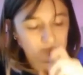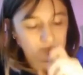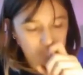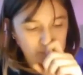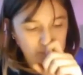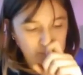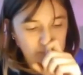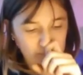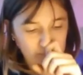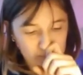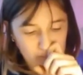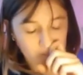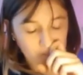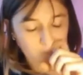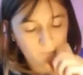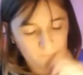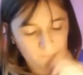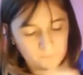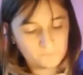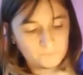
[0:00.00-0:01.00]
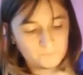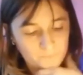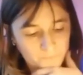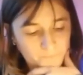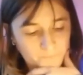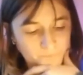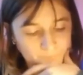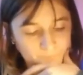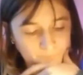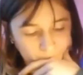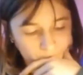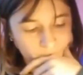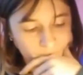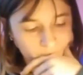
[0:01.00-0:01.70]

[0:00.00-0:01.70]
I don't remember